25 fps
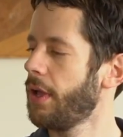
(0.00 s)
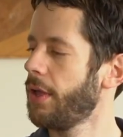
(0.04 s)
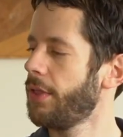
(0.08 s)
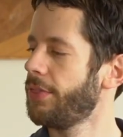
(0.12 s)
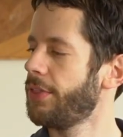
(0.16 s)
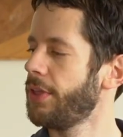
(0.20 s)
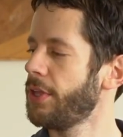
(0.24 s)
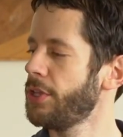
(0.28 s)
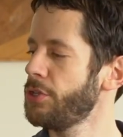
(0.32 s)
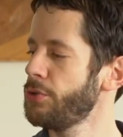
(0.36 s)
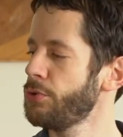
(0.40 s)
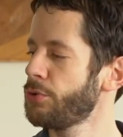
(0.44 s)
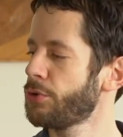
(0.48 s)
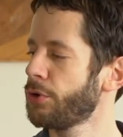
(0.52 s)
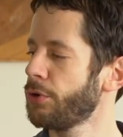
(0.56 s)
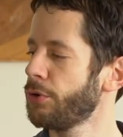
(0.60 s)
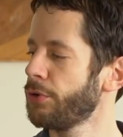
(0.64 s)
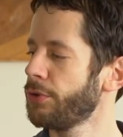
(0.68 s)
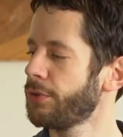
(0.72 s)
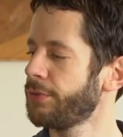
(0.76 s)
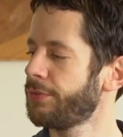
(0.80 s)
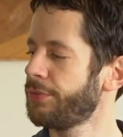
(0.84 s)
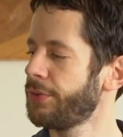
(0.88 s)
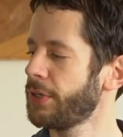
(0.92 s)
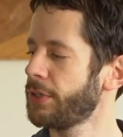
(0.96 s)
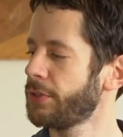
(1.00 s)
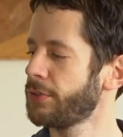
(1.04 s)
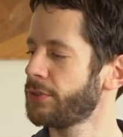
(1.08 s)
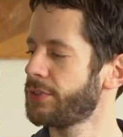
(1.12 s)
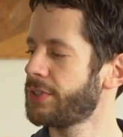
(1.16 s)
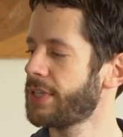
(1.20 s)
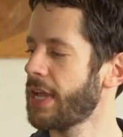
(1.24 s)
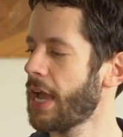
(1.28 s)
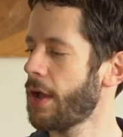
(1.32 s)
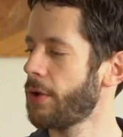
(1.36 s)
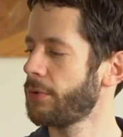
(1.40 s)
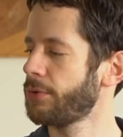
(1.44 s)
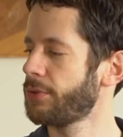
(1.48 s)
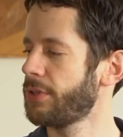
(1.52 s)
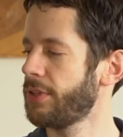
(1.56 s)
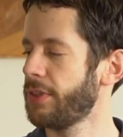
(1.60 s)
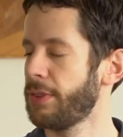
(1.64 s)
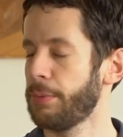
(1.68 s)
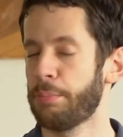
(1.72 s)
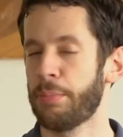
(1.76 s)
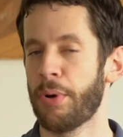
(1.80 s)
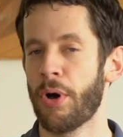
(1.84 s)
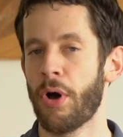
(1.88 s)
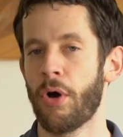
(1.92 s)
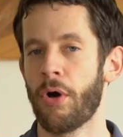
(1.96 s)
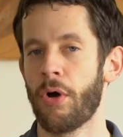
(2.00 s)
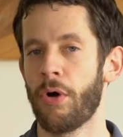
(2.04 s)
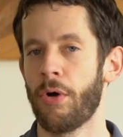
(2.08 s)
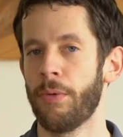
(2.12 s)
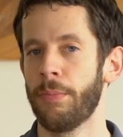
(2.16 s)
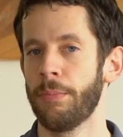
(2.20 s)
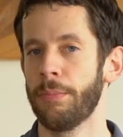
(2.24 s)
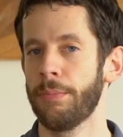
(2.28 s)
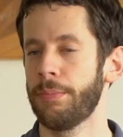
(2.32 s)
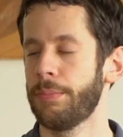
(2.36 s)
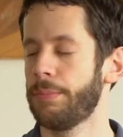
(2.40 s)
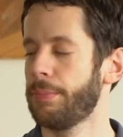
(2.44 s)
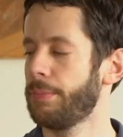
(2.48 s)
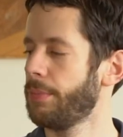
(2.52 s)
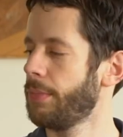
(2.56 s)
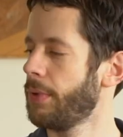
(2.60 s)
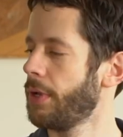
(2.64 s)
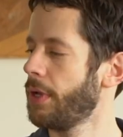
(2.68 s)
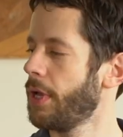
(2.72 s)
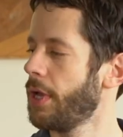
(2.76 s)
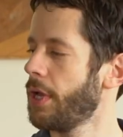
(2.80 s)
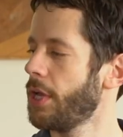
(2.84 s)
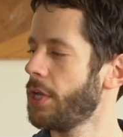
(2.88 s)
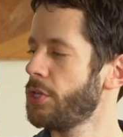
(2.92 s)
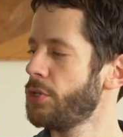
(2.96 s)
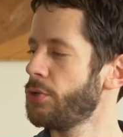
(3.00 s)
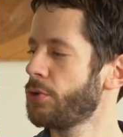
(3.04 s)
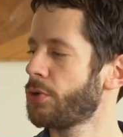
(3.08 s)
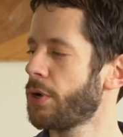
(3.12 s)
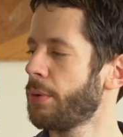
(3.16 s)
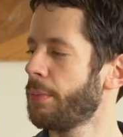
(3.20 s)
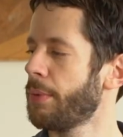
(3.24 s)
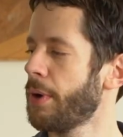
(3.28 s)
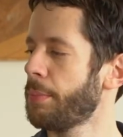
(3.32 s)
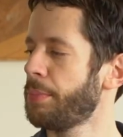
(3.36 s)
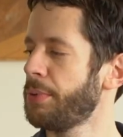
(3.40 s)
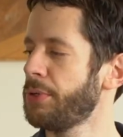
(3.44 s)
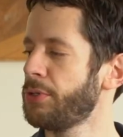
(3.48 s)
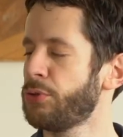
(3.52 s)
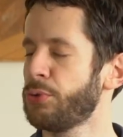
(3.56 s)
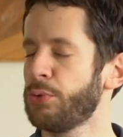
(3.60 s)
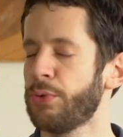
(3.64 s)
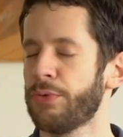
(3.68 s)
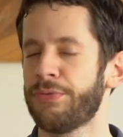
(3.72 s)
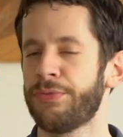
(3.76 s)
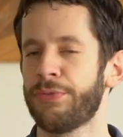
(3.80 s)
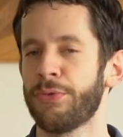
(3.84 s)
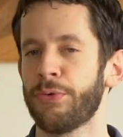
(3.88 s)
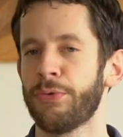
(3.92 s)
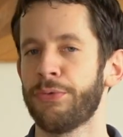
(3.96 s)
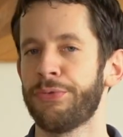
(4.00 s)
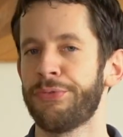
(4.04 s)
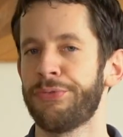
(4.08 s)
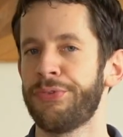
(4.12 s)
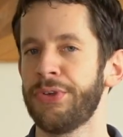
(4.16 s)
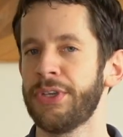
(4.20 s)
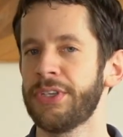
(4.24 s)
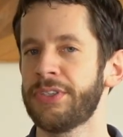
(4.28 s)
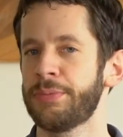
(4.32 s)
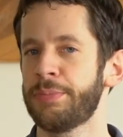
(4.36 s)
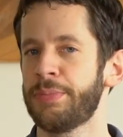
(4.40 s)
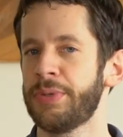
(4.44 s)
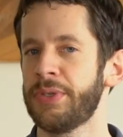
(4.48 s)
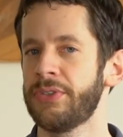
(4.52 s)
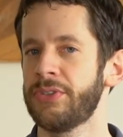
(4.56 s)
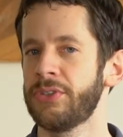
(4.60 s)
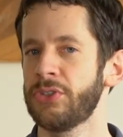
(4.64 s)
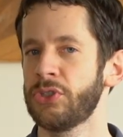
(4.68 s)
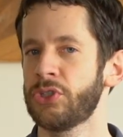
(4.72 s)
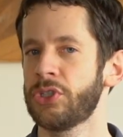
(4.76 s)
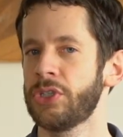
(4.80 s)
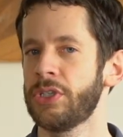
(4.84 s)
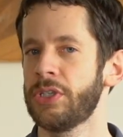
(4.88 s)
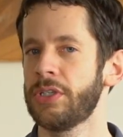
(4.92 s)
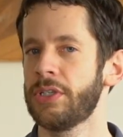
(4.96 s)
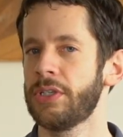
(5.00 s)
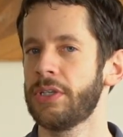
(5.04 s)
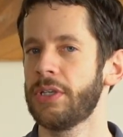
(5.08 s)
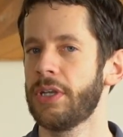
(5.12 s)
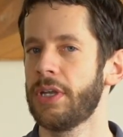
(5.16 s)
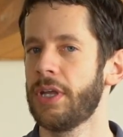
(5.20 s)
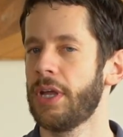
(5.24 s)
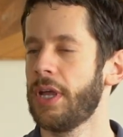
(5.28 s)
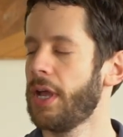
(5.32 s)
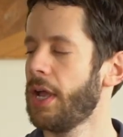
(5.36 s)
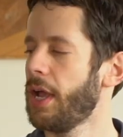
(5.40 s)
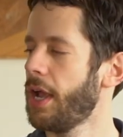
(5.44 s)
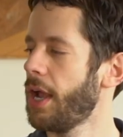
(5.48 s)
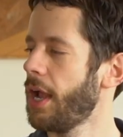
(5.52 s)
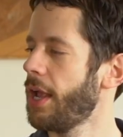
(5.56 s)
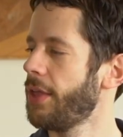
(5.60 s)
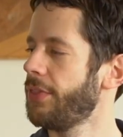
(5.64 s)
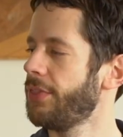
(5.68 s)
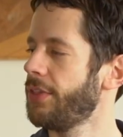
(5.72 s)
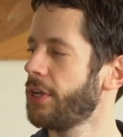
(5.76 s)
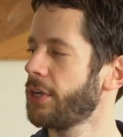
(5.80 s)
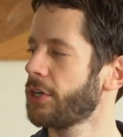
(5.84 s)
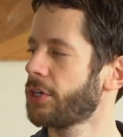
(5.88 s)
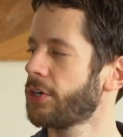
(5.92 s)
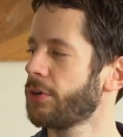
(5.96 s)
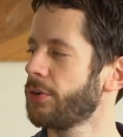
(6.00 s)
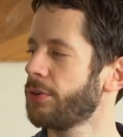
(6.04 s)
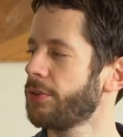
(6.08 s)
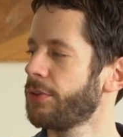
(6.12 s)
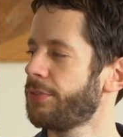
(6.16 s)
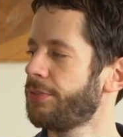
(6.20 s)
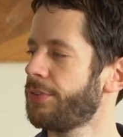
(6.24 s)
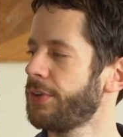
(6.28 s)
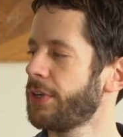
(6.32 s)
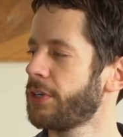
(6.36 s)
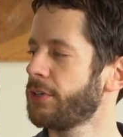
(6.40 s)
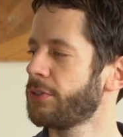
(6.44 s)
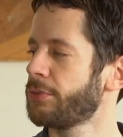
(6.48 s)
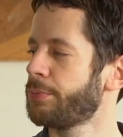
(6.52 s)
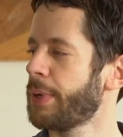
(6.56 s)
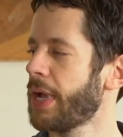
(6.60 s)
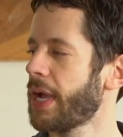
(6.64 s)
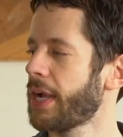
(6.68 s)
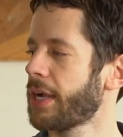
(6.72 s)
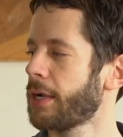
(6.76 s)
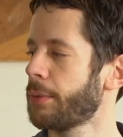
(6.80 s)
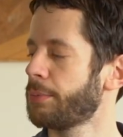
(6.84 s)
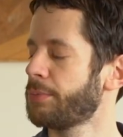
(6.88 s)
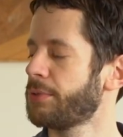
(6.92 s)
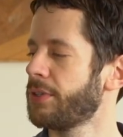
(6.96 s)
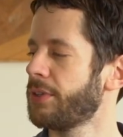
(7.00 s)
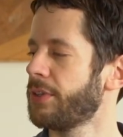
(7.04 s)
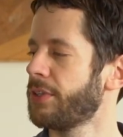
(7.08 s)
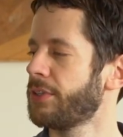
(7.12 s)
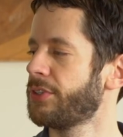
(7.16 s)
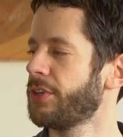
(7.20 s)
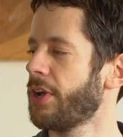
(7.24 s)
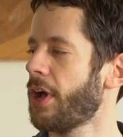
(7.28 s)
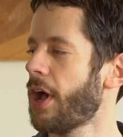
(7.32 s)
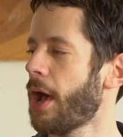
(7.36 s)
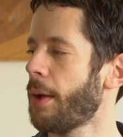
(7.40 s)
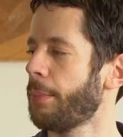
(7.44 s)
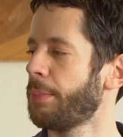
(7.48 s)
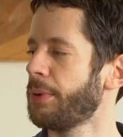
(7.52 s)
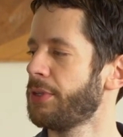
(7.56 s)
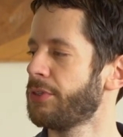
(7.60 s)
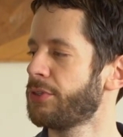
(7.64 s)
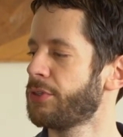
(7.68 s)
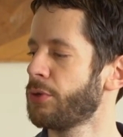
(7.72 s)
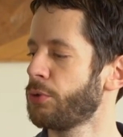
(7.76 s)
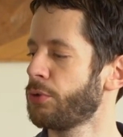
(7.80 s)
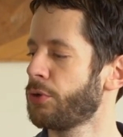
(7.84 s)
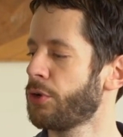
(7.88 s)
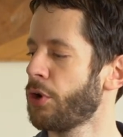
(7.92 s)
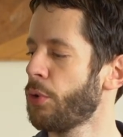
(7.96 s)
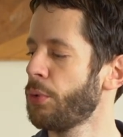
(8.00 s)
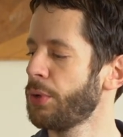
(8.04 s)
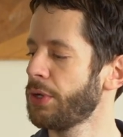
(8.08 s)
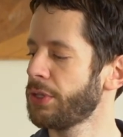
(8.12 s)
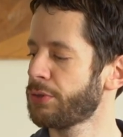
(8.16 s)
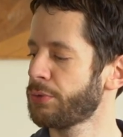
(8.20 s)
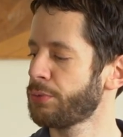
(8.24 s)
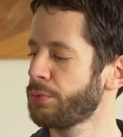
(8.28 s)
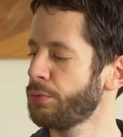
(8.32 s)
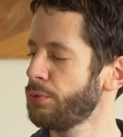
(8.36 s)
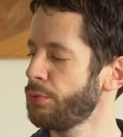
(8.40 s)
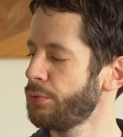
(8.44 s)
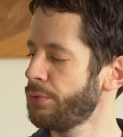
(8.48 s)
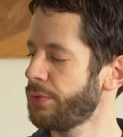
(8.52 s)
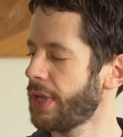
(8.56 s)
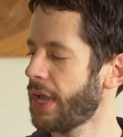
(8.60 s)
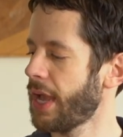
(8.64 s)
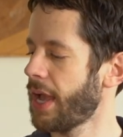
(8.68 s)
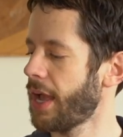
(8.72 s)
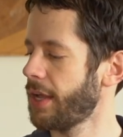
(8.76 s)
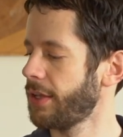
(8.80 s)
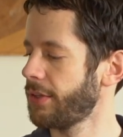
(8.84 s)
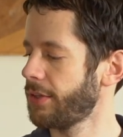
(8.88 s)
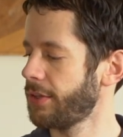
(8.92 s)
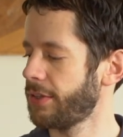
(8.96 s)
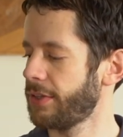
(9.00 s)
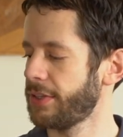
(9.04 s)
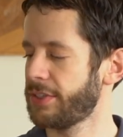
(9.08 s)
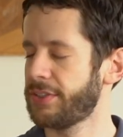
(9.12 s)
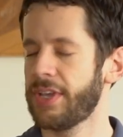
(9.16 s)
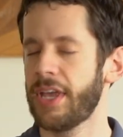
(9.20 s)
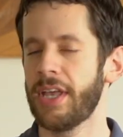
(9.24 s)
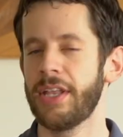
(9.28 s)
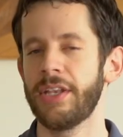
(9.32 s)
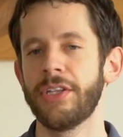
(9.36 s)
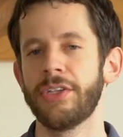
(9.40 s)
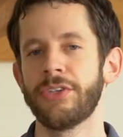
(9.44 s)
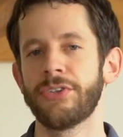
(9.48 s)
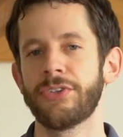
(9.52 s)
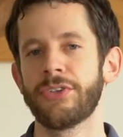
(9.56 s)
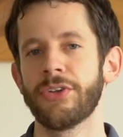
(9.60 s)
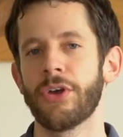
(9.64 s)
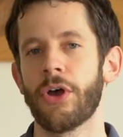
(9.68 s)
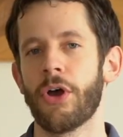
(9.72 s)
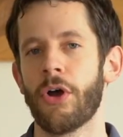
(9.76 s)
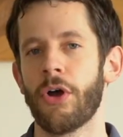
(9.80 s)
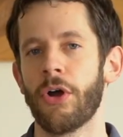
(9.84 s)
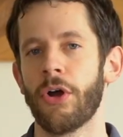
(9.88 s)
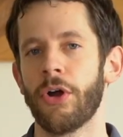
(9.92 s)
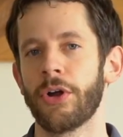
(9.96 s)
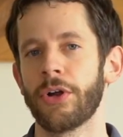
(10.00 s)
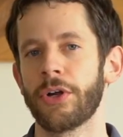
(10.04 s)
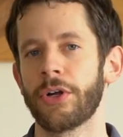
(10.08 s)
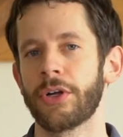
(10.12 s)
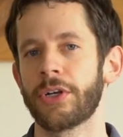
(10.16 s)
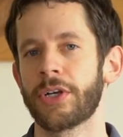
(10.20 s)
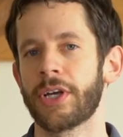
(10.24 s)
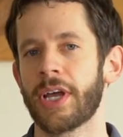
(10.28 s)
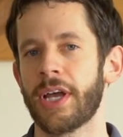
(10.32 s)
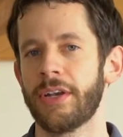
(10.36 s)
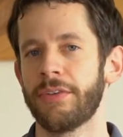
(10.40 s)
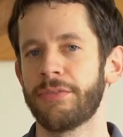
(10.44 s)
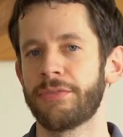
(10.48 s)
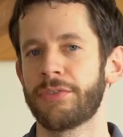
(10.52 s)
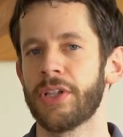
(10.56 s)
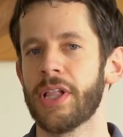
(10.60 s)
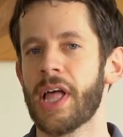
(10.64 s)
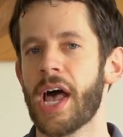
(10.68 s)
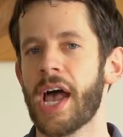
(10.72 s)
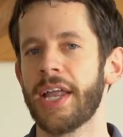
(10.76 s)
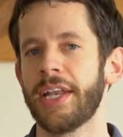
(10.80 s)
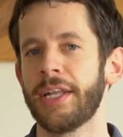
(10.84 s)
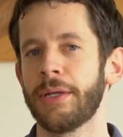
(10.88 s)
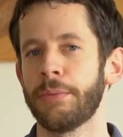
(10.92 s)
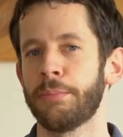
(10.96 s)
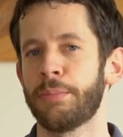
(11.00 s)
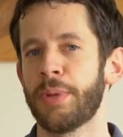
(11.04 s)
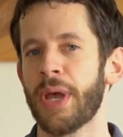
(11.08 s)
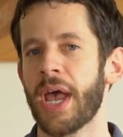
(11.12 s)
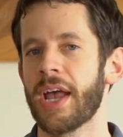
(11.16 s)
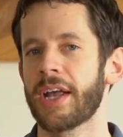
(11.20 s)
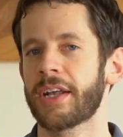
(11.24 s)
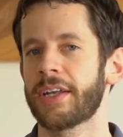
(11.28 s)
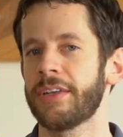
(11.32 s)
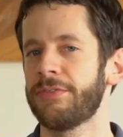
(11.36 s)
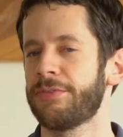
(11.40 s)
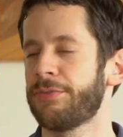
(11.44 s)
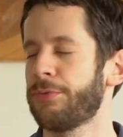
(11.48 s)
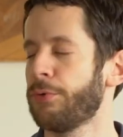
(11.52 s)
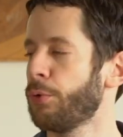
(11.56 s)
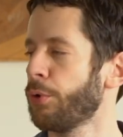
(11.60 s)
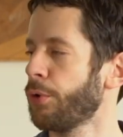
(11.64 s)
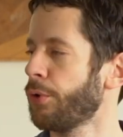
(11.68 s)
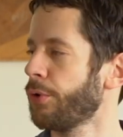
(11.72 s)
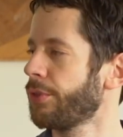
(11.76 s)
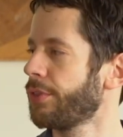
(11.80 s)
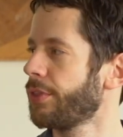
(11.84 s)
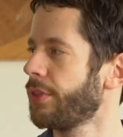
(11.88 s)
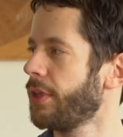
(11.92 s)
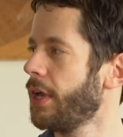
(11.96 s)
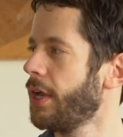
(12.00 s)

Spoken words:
Then you curl the fingers down to the palm. You come up into a full fist position, and then curl the fingers back up to the top. And so going through that, the tendons are kind of gliding back and forth.